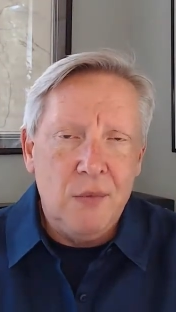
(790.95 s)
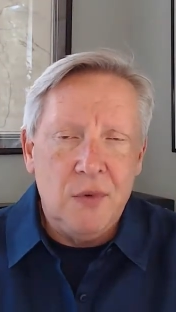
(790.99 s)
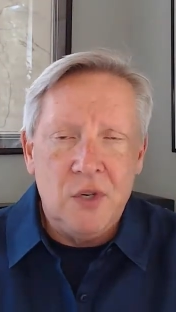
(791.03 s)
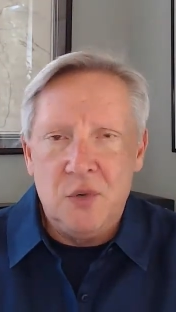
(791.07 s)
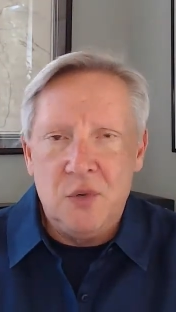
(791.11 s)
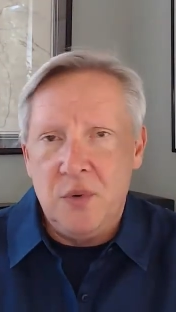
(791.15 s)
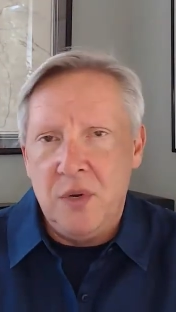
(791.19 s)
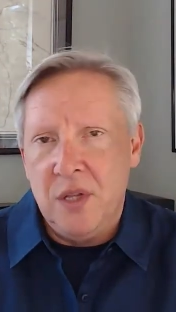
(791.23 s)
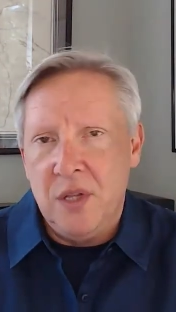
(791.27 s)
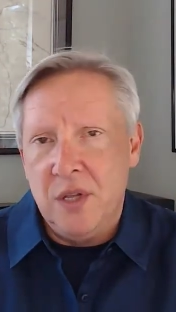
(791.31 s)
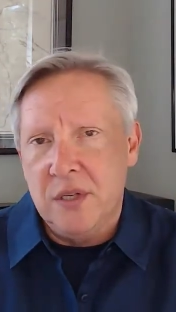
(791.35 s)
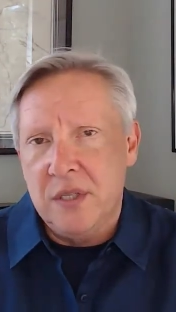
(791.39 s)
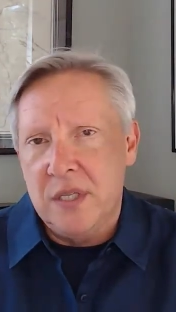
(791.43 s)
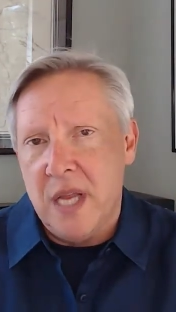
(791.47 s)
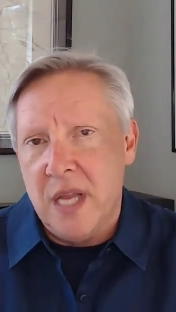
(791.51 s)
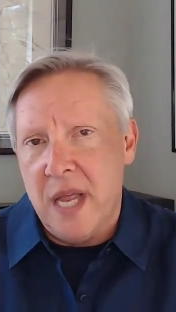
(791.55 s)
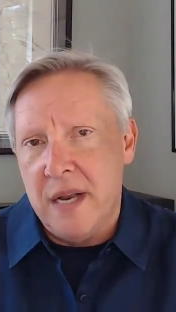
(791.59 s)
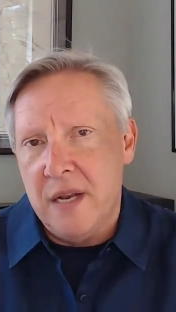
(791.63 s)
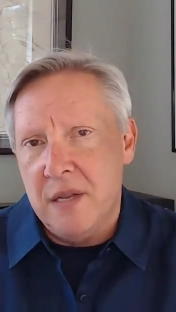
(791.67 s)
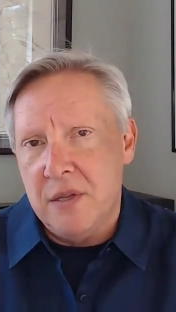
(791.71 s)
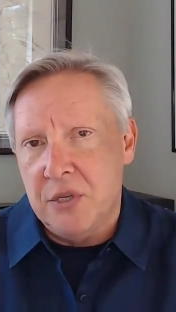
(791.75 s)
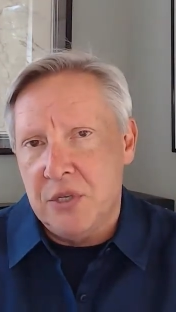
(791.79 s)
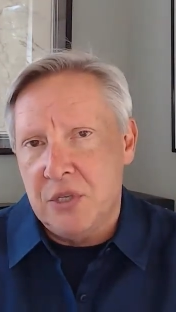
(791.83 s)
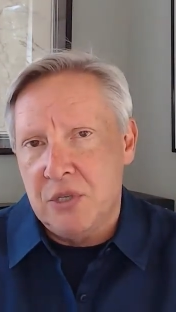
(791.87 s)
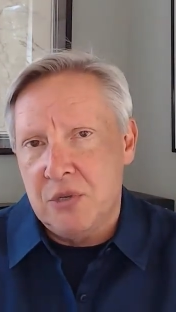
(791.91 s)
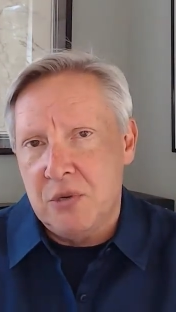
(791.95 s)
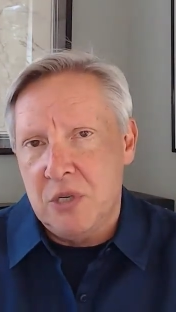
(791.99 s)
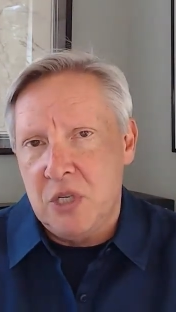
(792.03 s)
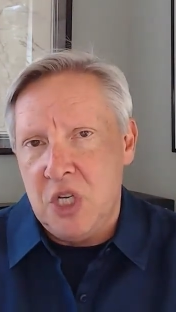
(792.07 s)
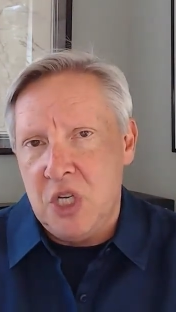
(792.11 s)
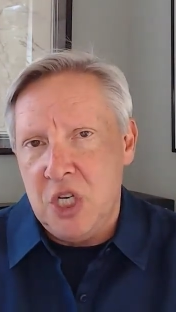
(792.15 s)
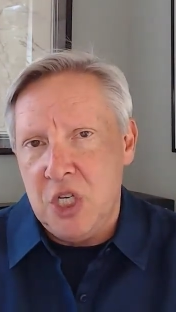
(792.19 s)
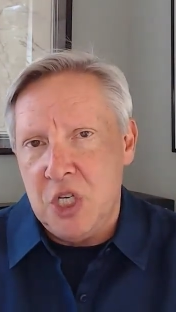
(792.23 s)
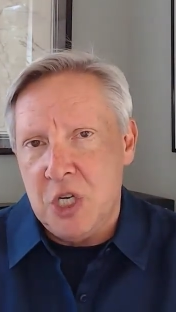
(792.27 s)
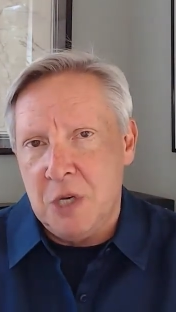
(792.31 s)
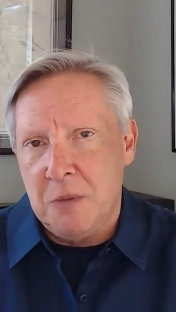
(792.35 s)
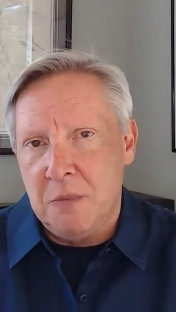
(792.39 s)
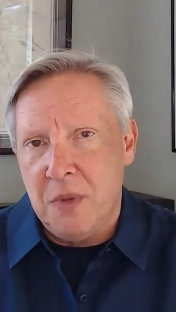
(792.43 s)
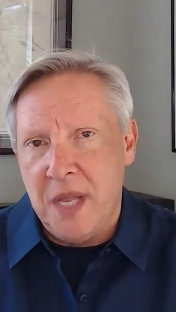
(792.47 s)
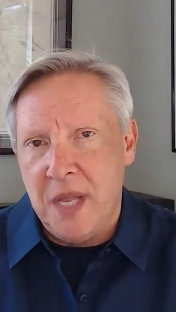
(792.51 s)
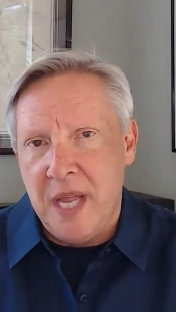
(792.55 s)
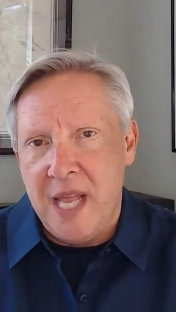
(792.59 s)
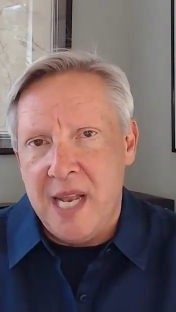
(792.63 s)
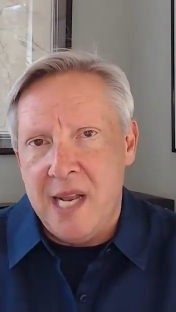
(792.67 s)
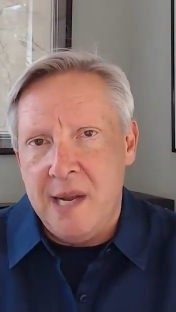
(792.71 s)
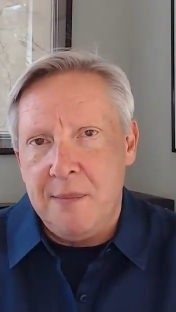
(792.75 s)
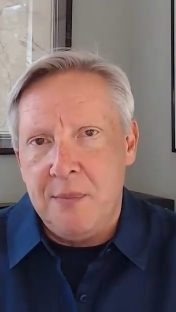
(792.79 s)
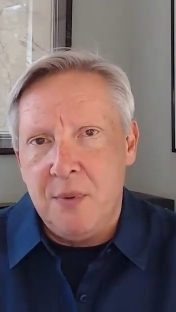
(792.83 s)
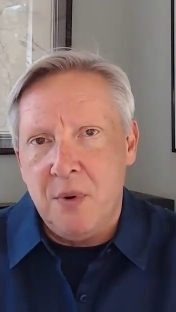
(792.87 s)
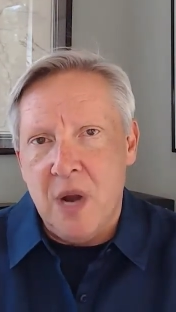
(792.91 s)
which we looked at in the strategic
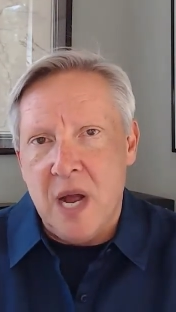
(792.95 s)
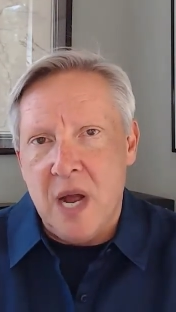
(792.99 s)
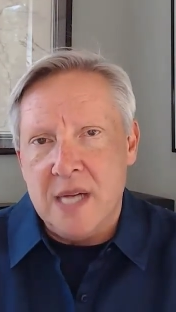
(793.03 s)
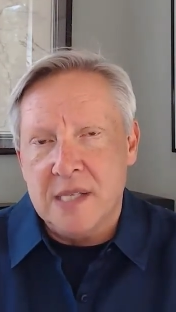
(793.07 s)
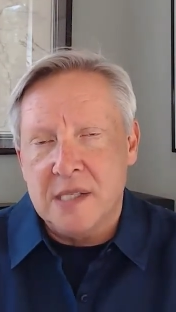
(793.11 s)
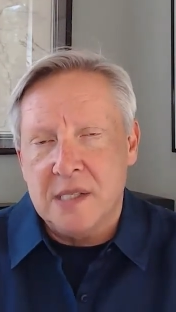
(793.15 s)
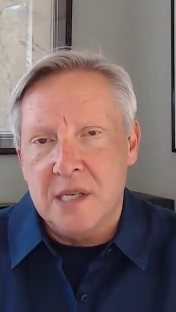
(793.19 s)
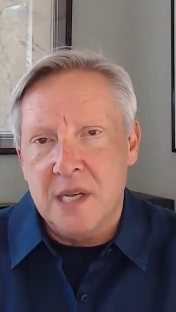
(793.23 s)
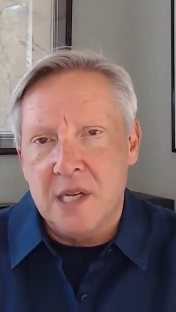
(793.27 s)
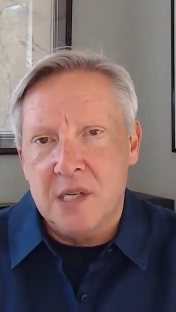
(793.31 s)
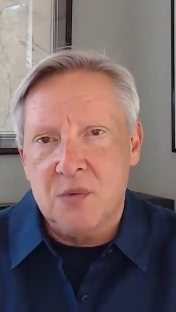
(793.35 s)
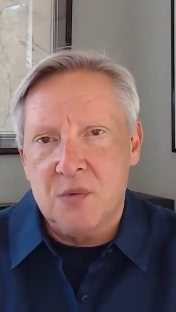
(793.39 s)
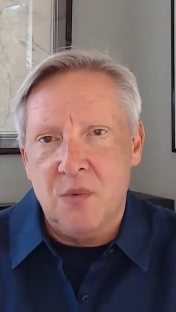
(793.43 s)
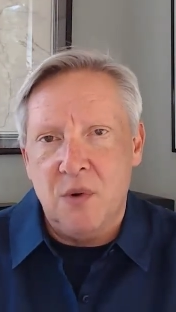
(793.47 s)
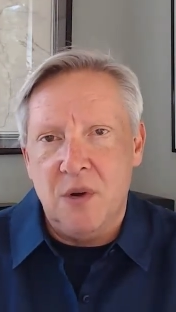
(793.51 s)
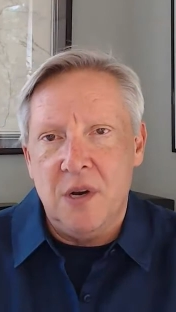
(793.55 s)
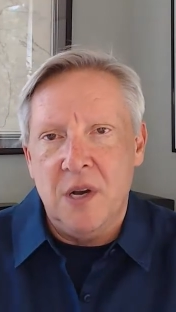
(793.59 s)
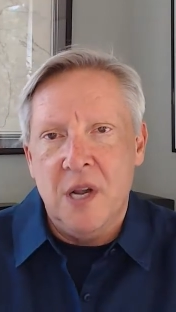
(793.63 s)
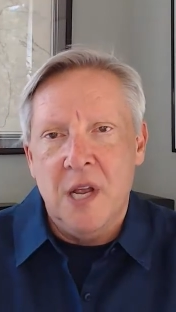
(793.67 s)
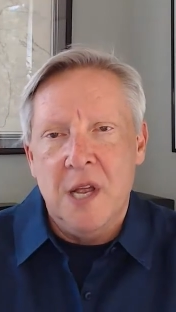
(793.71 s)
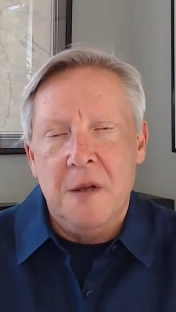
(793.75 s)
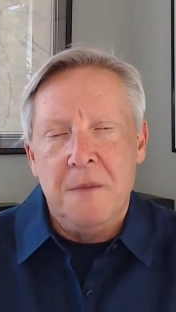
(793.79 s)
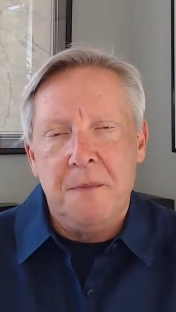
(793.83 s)
planning process, where